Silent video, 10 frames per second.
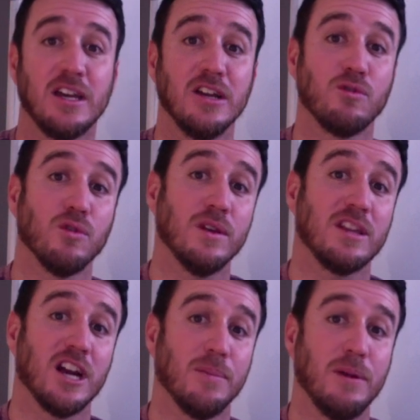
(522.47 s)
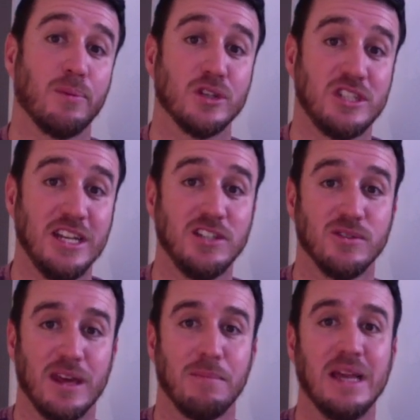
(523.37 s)
congruent therapy
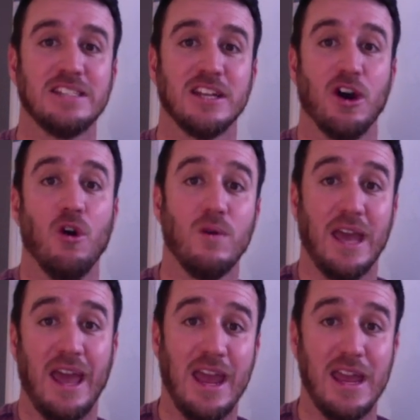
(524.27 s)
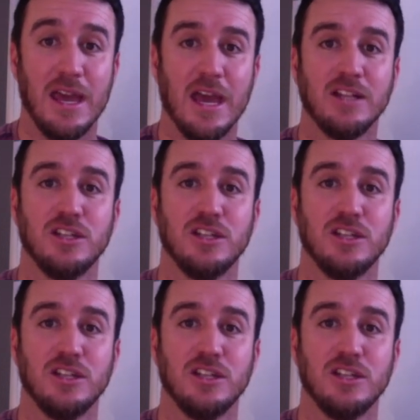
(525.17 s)
procedure that makes it okay